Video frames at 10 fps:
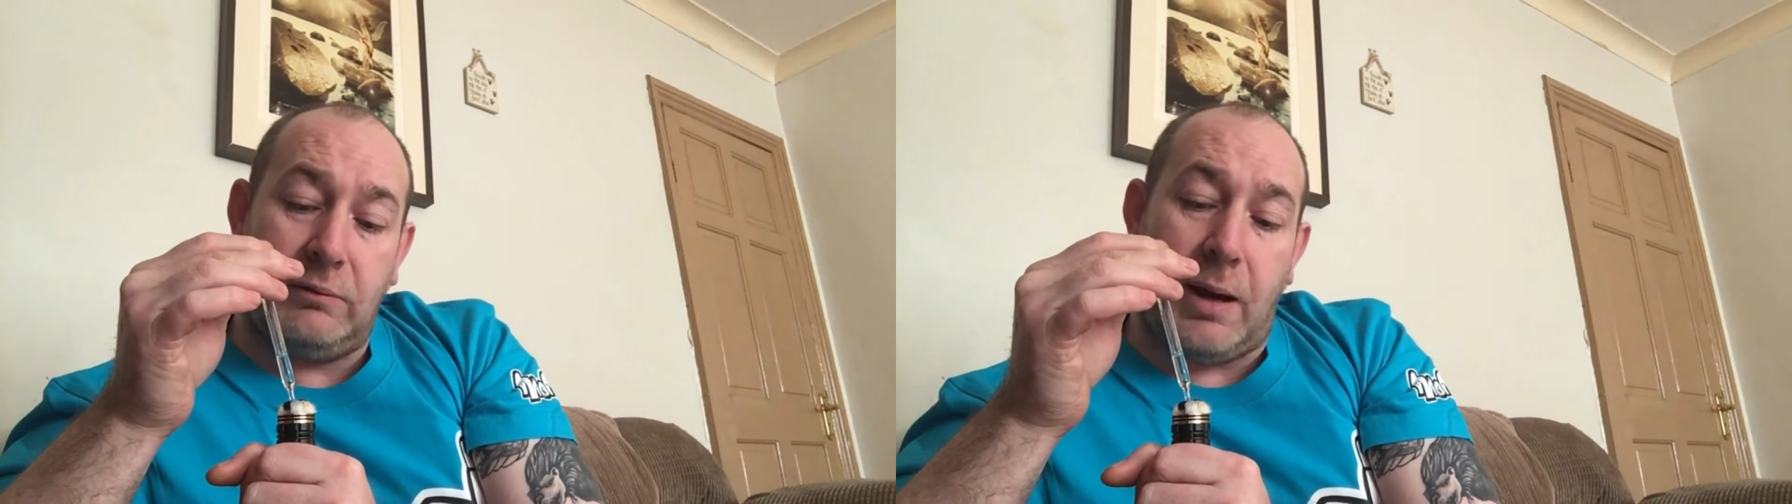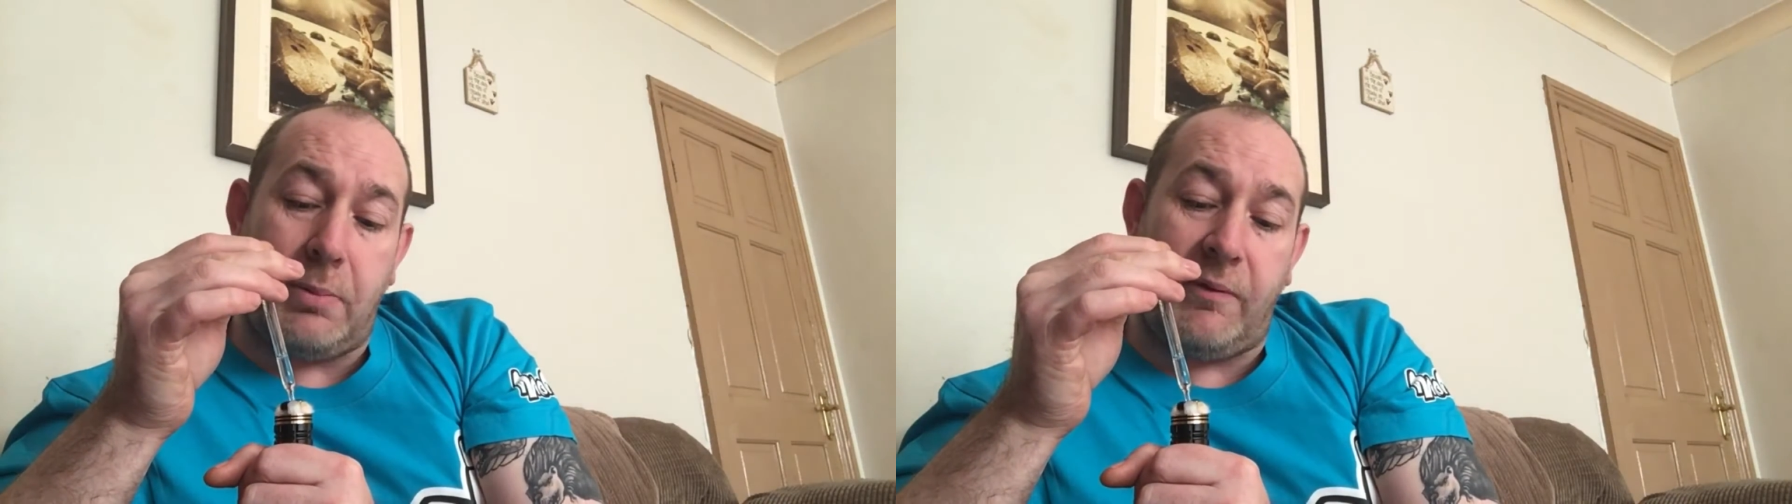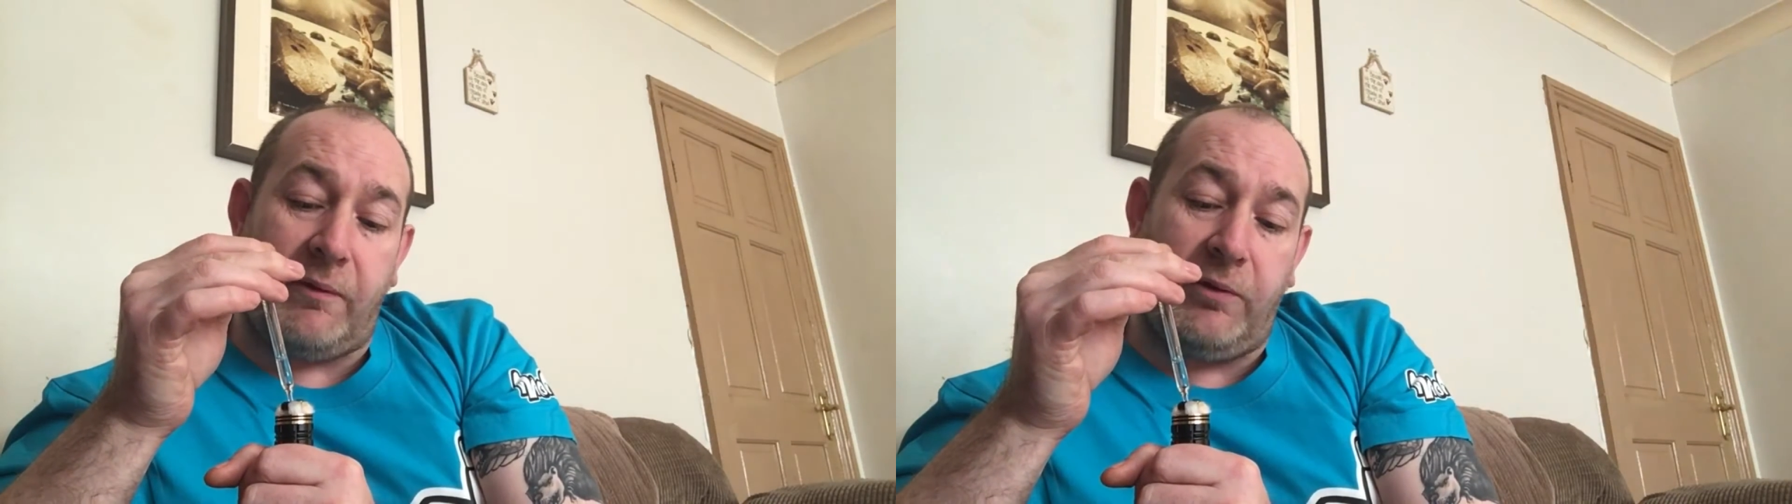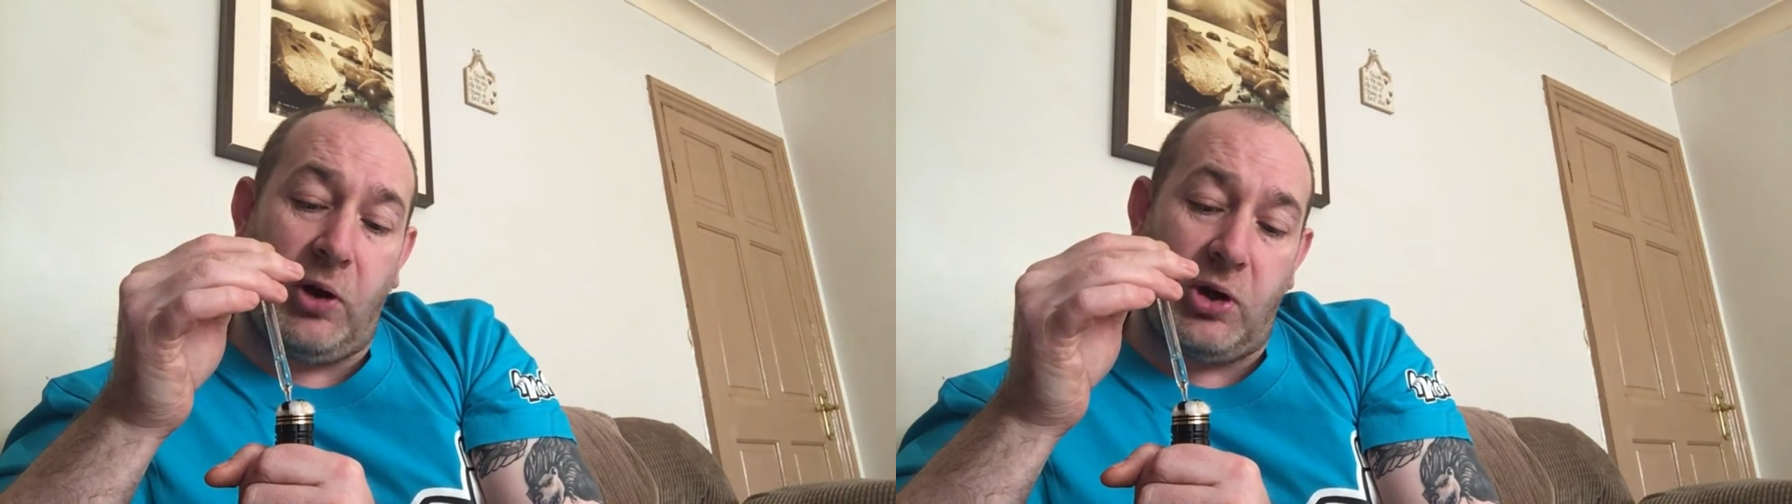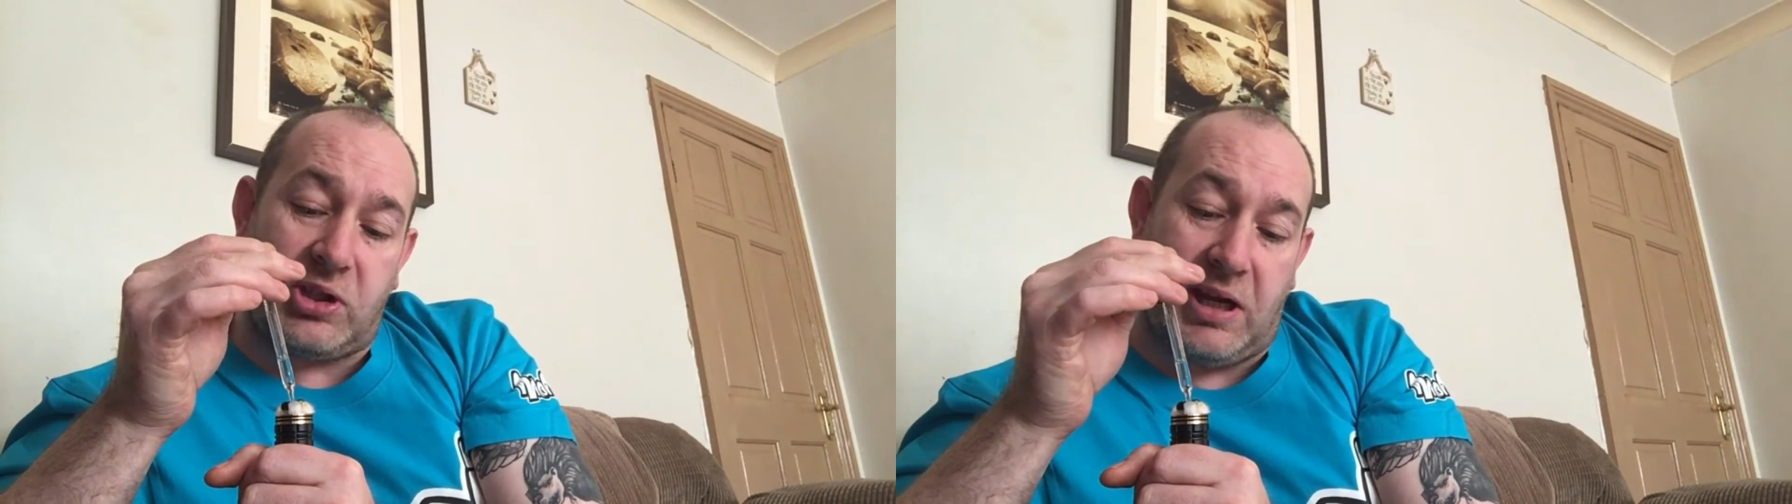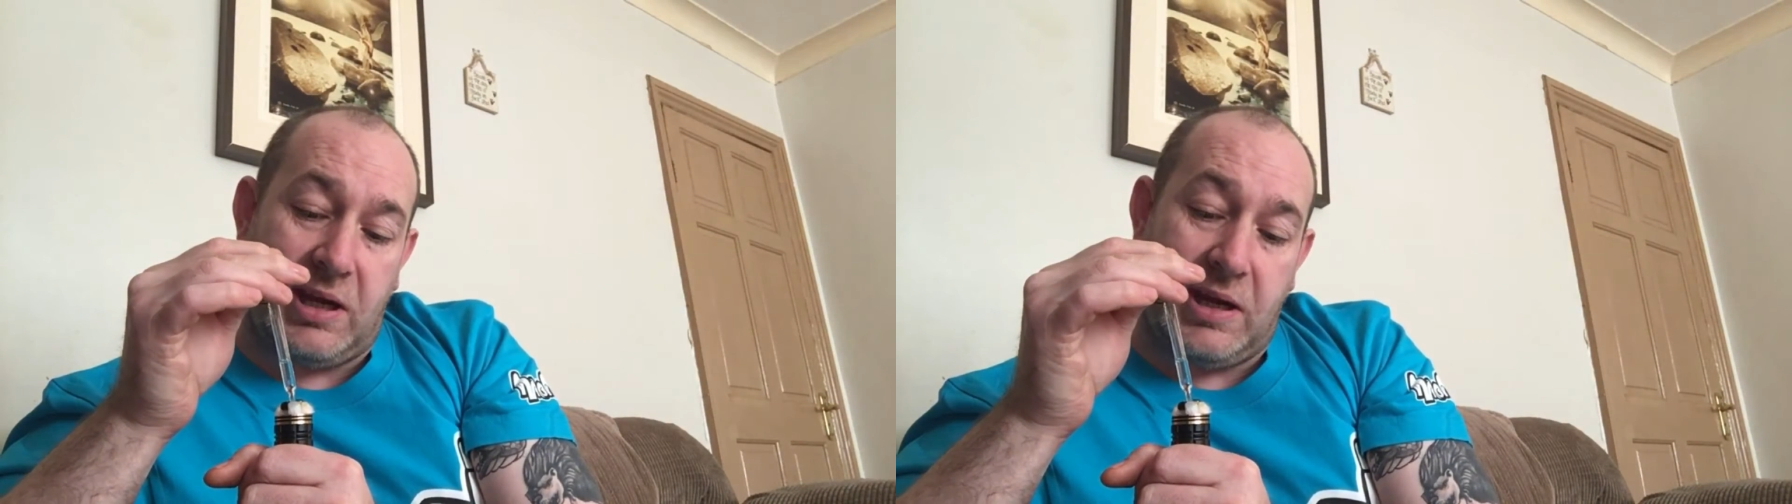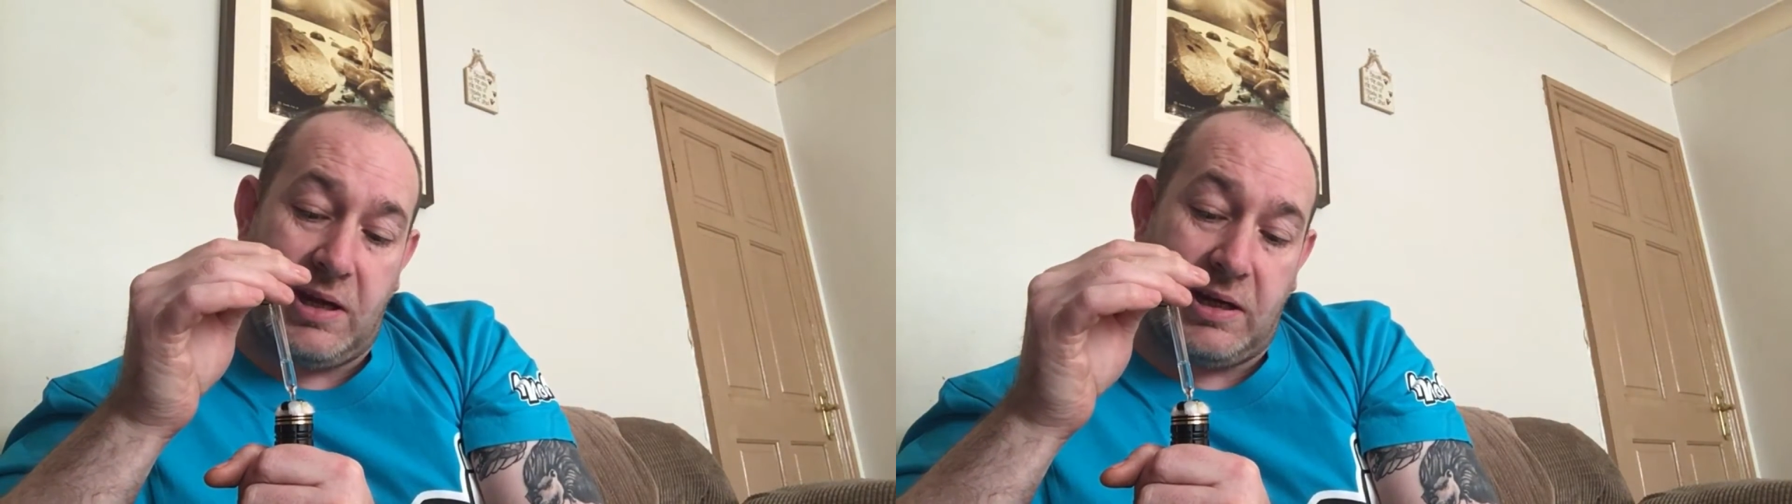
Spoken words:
wrapped with a 40.